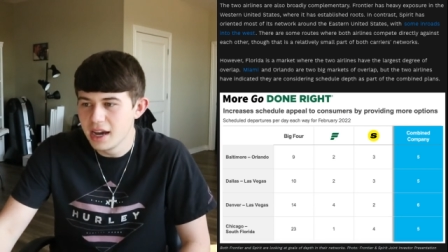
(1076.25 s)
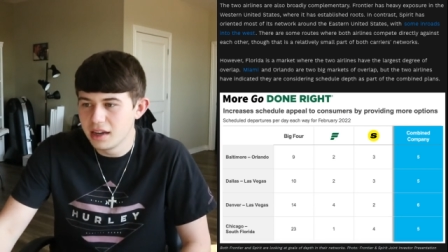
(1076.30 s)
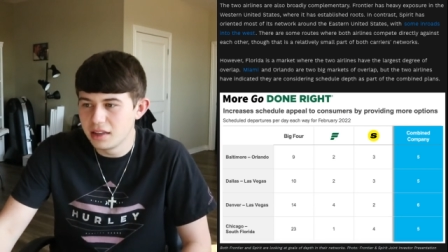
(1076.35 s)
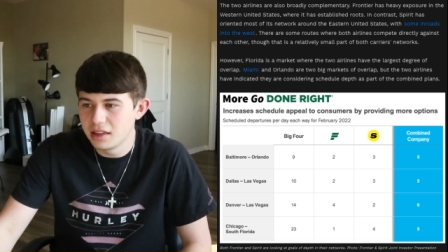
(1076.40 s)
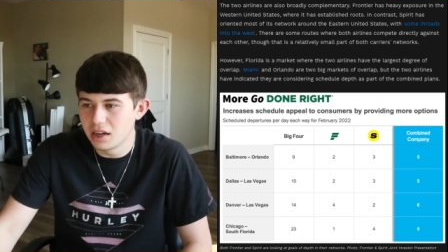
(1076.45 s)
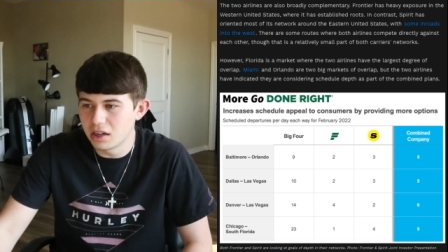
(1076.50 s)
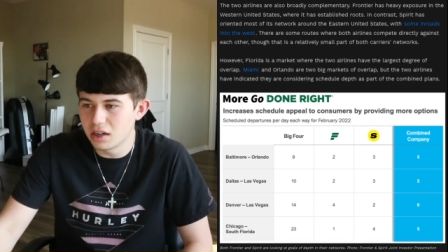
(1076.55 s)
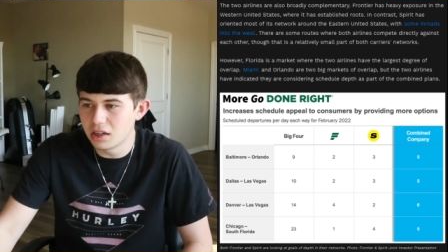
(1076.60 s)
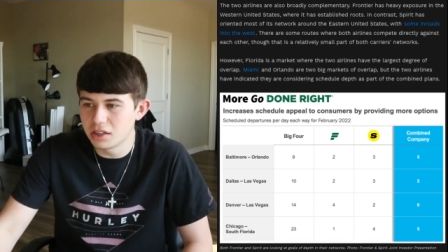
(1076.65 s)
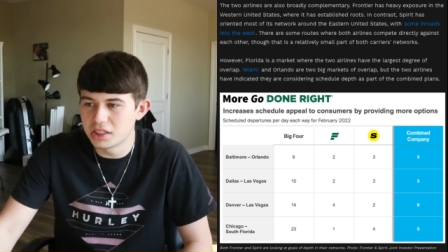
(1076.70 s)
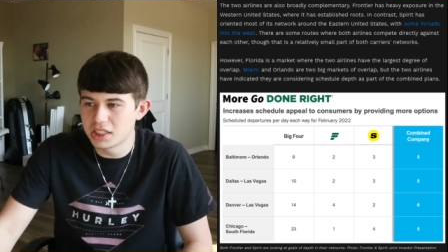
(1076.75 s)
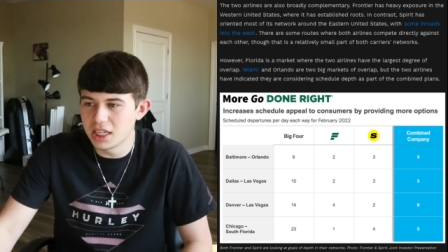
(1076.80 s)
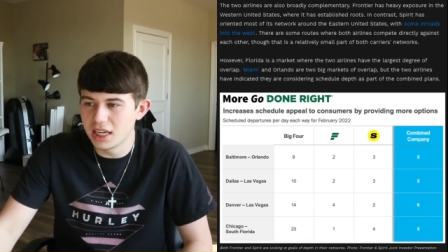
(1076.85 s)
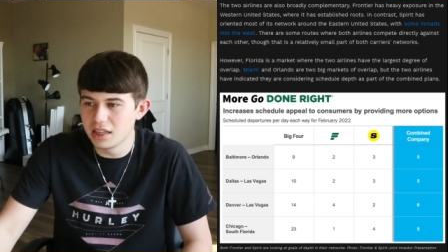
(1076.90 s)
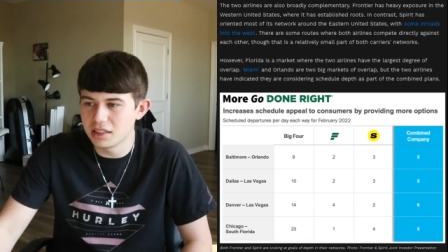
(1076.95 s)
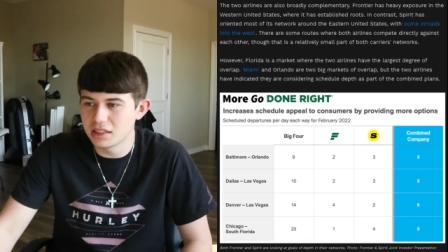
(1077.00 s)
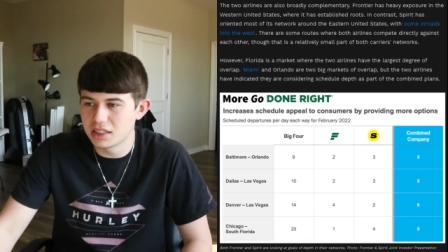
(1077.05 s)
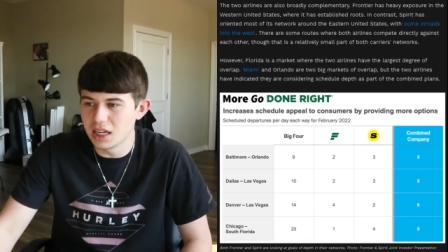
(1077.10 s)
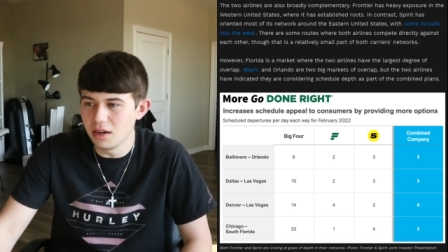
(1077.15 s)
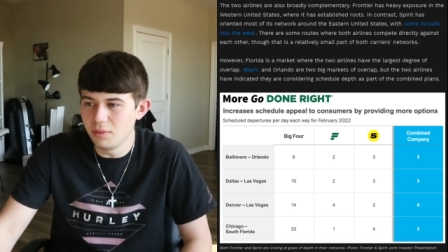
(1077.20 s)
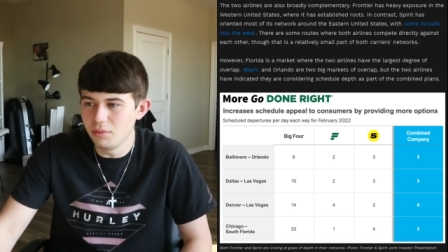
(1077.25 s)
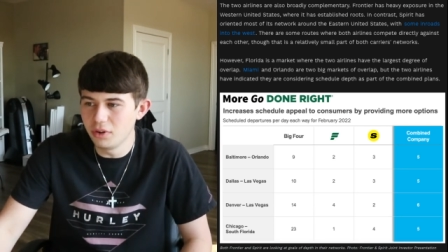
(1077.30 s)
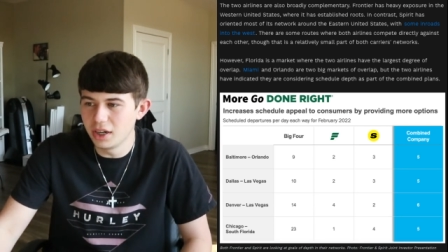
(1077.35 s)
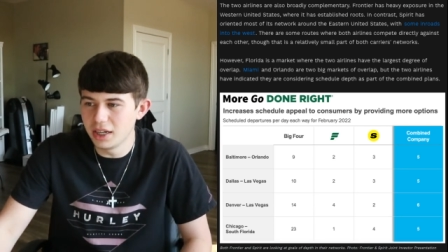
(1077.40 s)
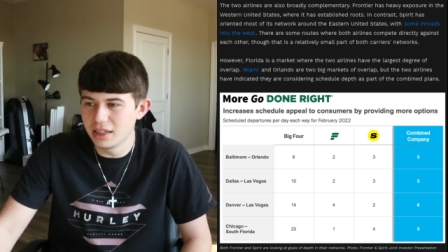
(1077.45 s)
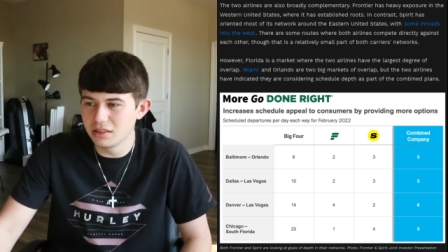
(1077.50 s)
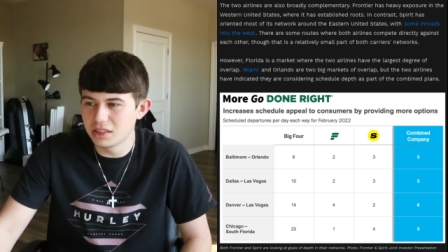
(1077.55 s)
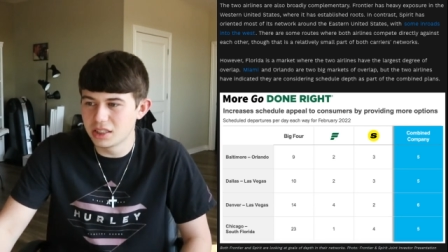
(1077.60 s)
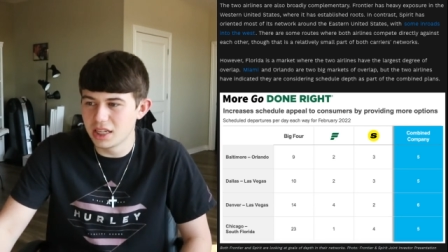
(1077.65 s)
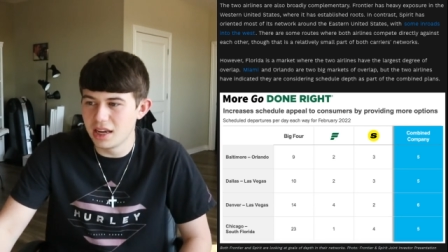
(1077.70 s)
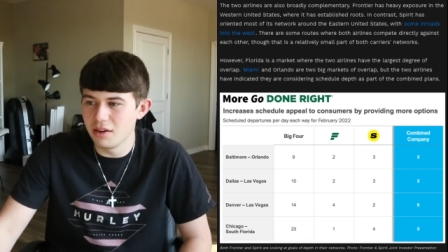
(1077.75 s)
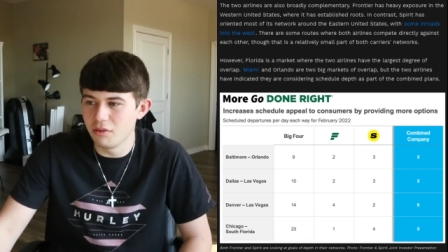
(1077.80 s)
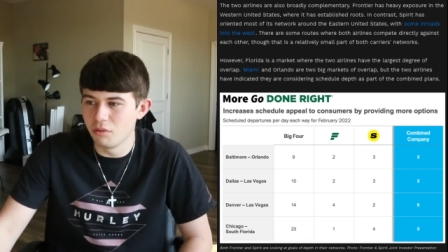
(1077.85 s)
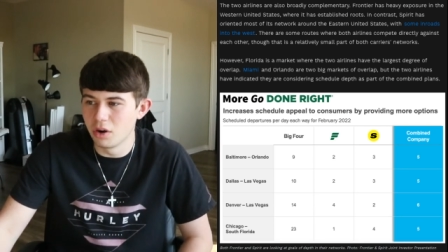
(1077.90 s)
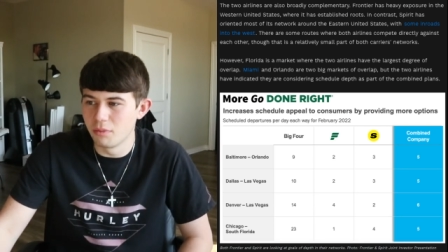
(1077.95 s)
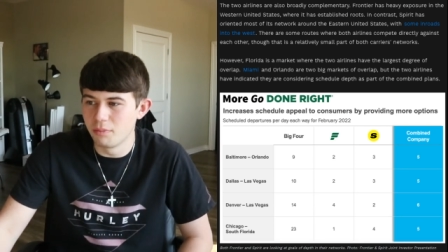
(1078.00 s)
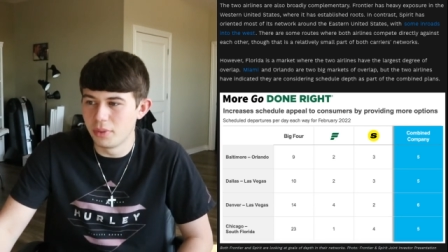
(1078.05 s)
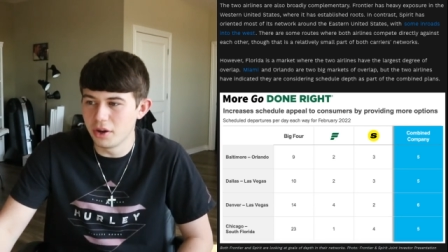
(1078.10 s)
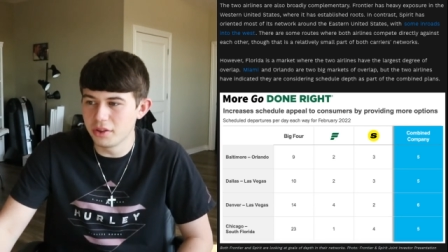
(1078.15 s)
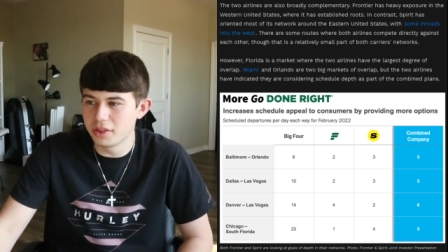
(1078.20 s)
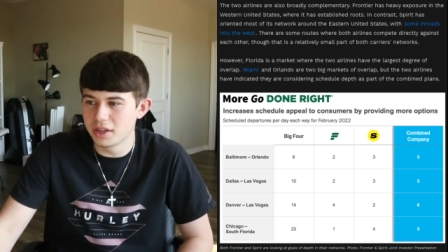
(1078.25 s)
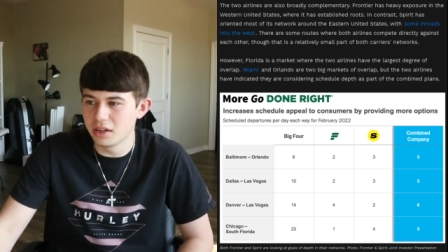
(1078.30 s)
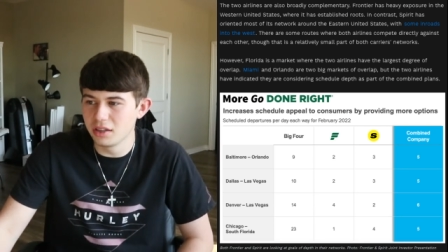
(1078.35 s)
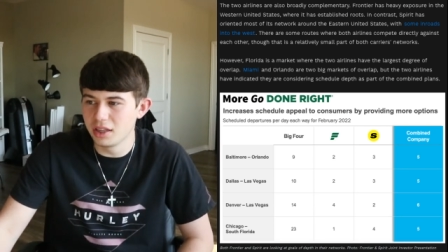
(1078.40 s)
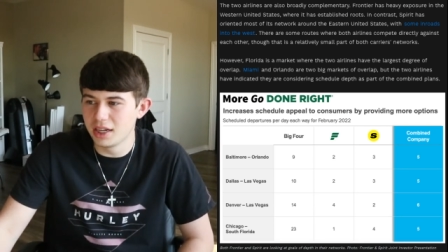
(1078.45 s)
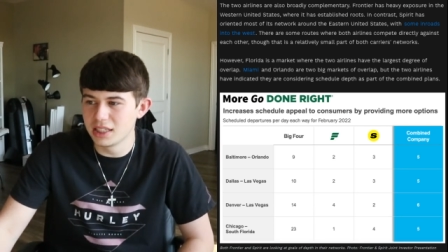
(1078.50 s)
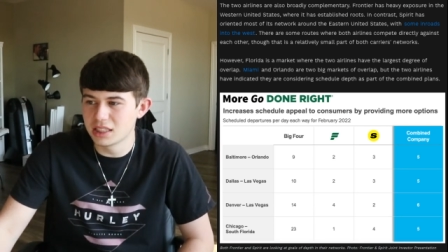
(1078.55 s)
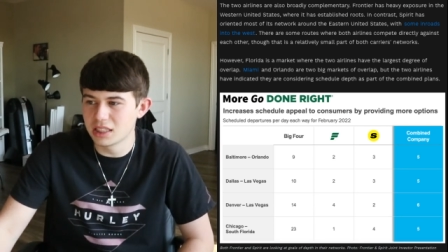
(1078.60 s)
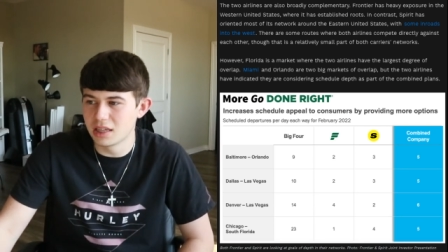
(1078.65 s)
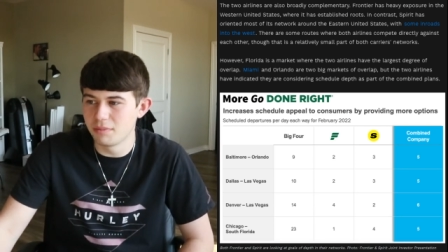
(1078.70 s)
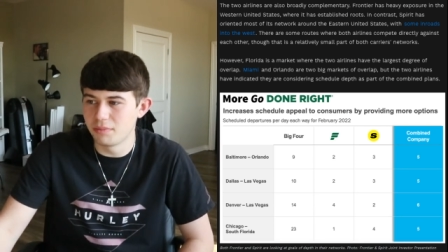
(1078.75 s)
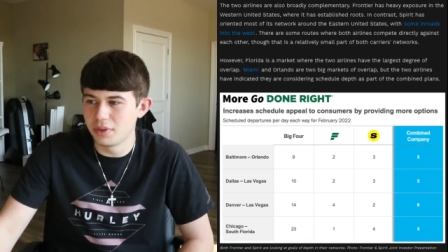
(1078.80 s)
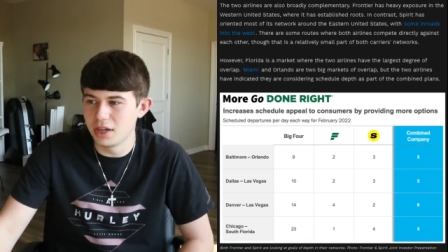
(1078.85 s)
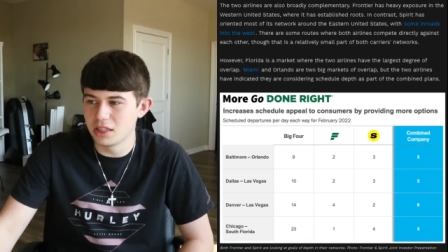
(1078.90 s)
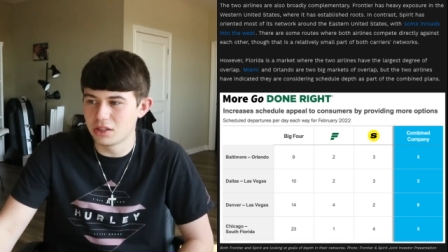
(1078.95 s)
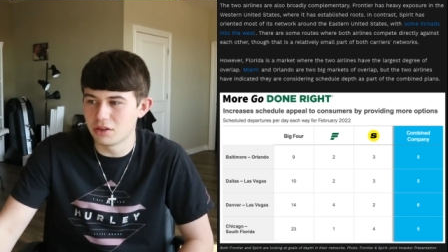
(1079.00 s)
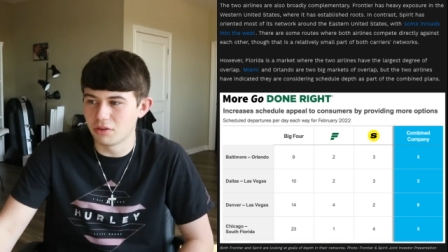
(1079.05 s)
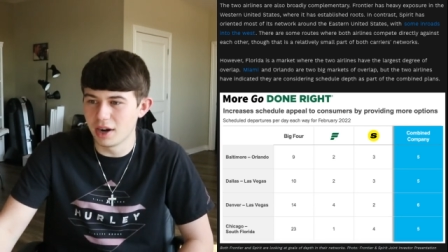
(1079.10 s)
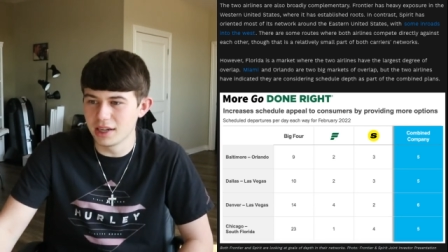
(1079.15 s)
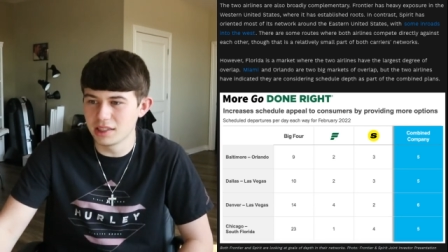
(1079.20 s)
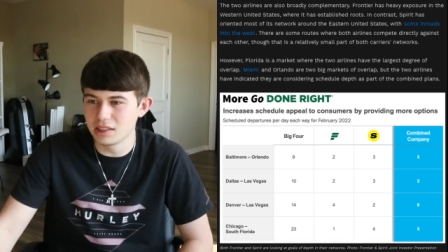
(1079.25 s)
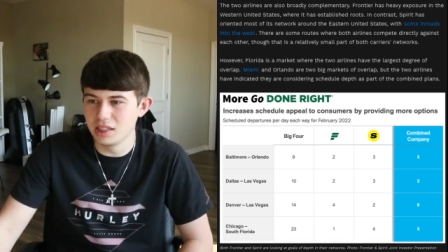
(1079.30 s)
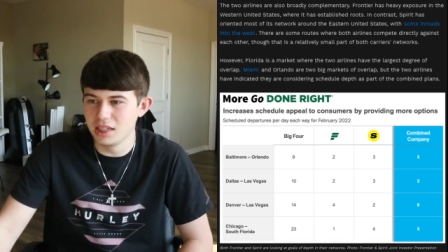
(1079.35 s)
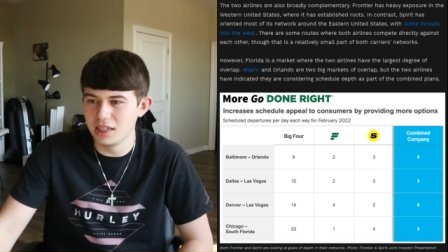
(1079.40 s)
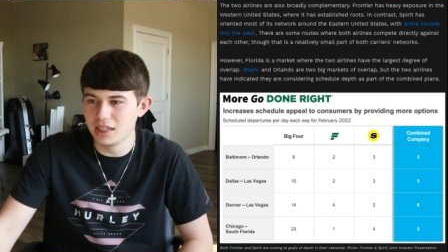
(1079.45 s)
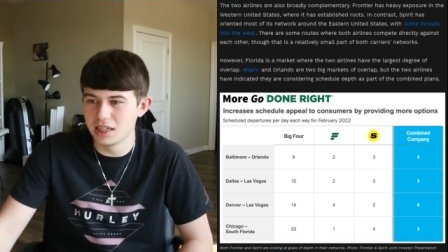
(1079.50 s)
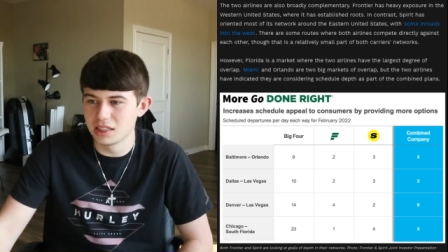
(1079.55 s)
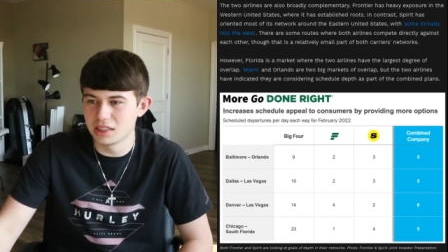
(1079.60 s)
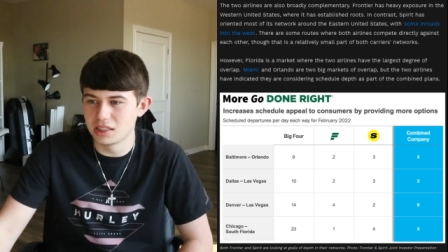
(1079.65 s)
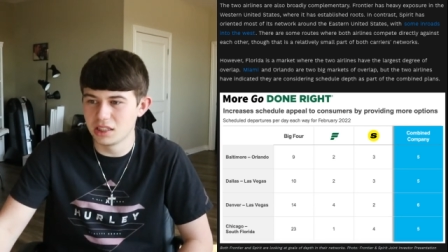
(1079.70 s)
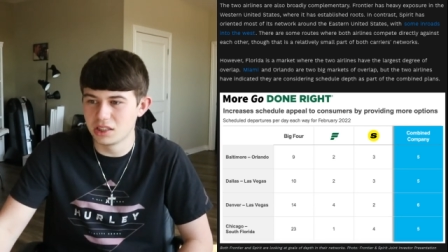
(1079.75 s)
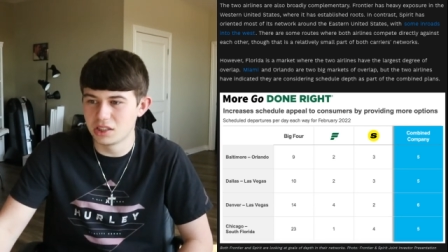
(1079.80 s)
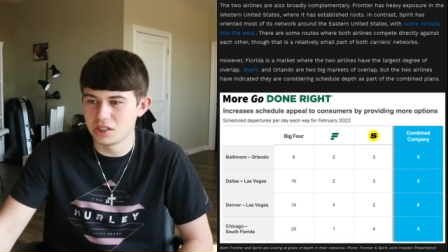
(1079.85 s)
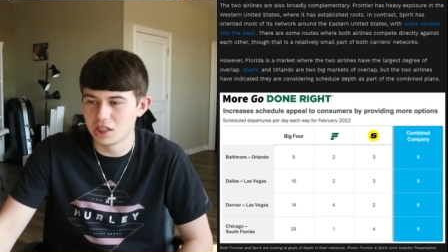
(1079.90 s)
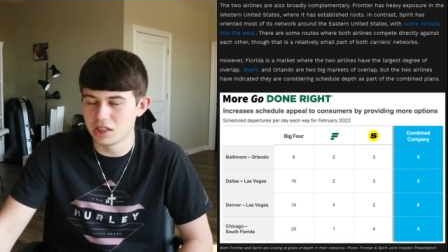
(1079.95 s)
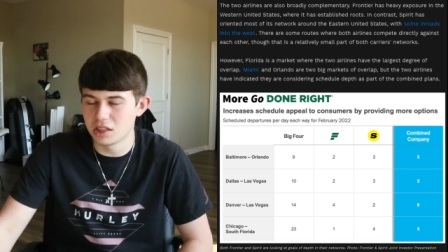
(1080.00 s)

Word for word: There are some routes where both airlines compete directly against each